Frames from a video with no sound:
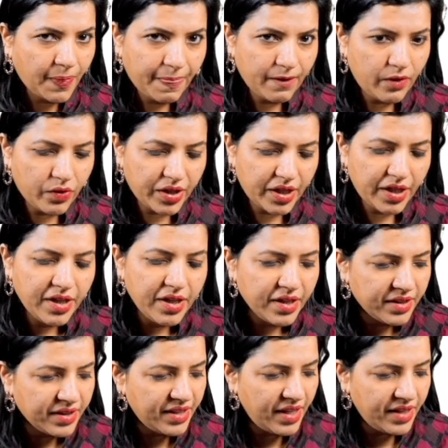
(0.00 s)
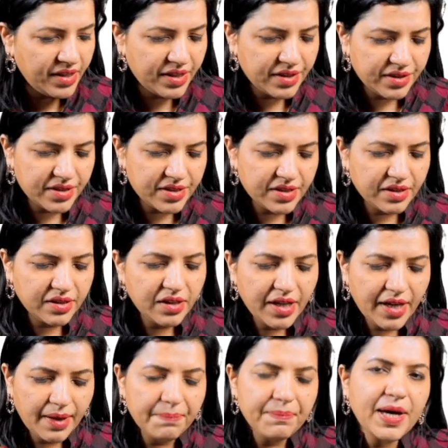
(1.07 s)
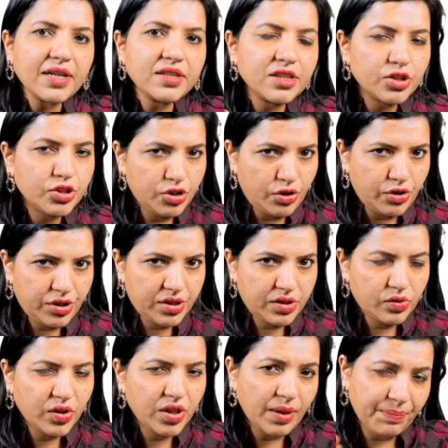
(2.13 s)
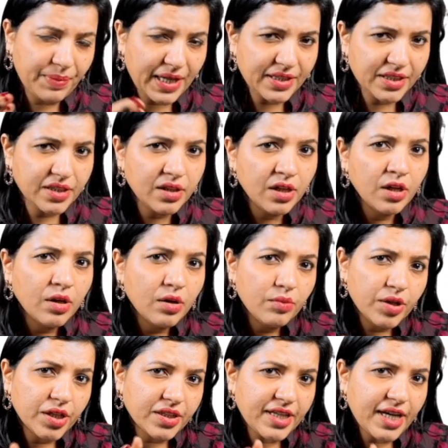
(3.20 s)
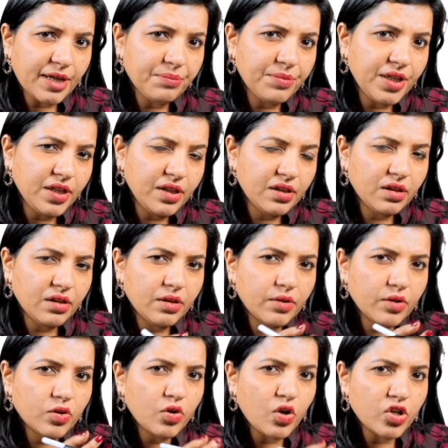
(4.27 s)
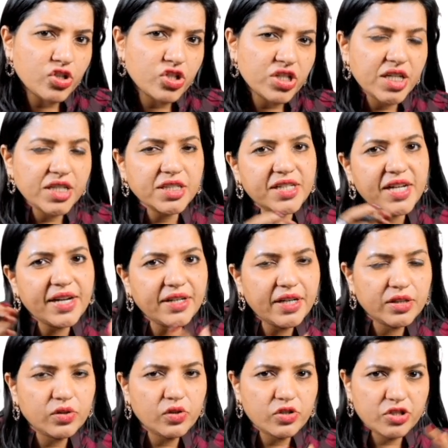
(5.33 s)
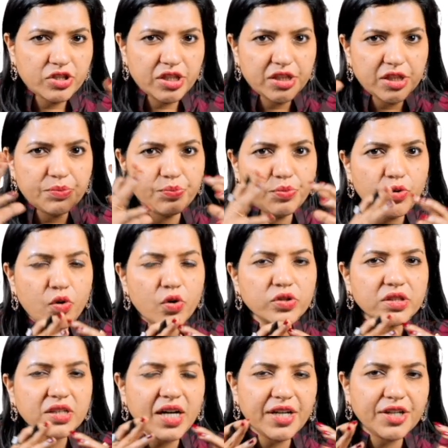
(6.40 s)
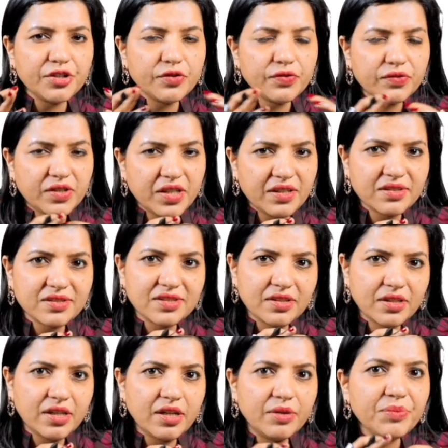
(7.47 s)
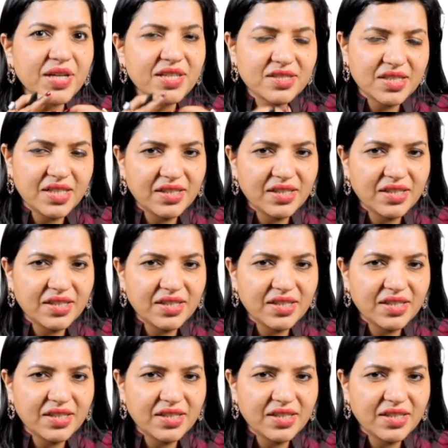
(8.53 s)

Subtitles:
Okay, then it is a hepatic jaundice. So hepatic, it can be conjugated and unconjugated, both kind of things mix in